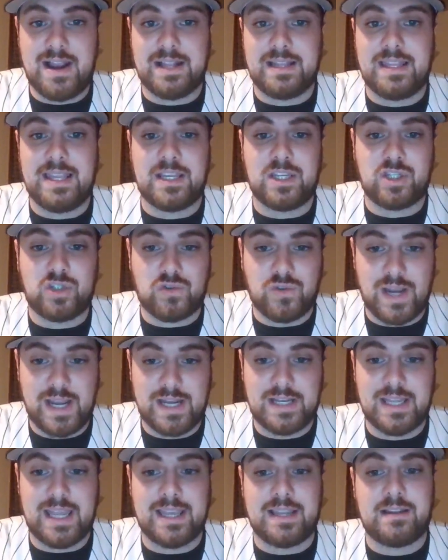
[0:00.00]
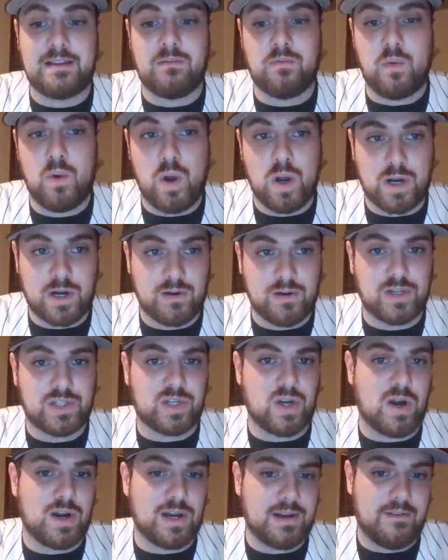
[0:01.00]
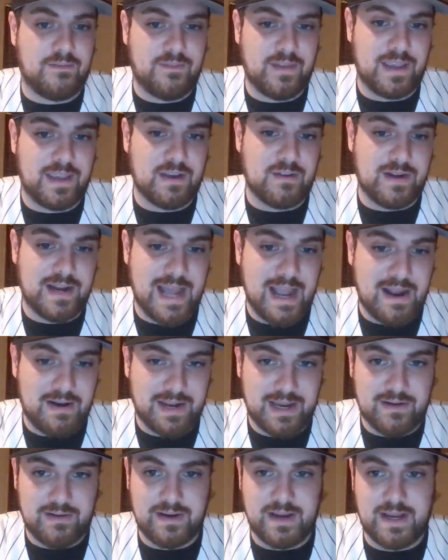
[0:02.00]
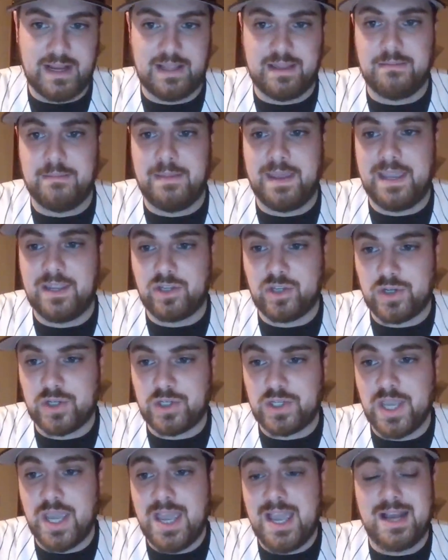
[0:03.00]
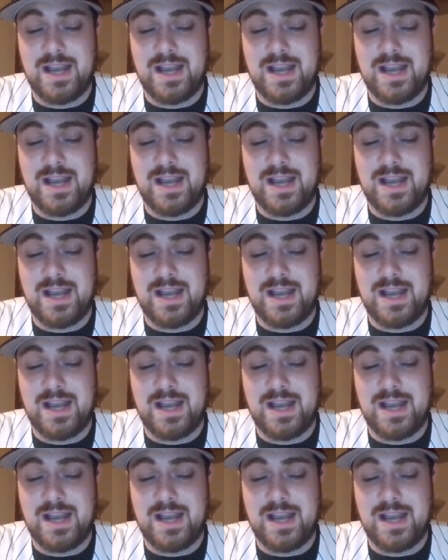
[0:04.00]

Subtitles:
I think Strand, like Walker, is starting to figure it out here in the majors.